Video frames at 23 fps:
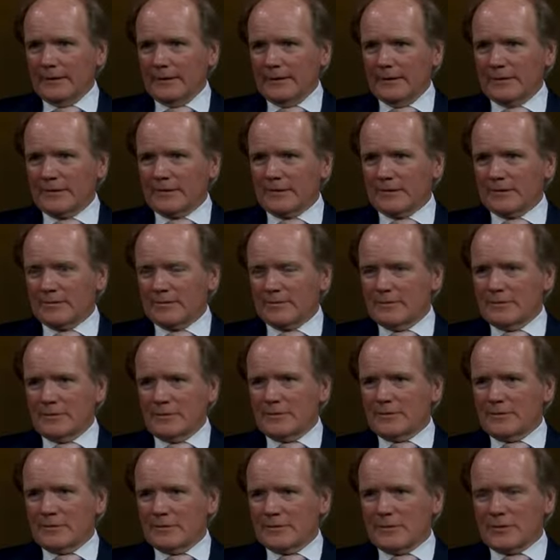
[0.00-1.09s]
It's,
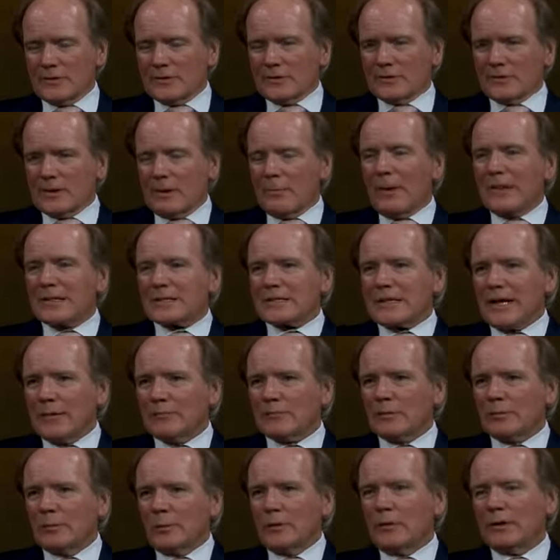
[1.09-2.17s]
it's, it's just the best time
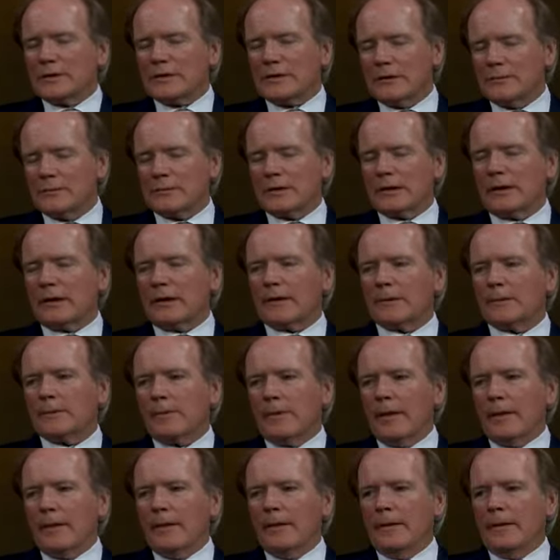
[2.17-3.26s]
to pull the team together.
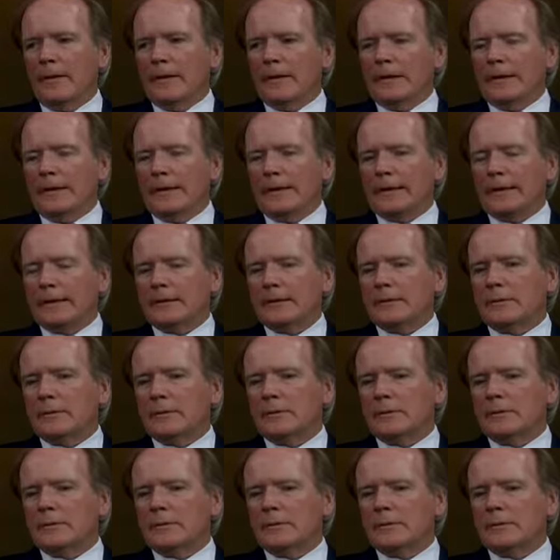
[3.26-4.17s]
Uh,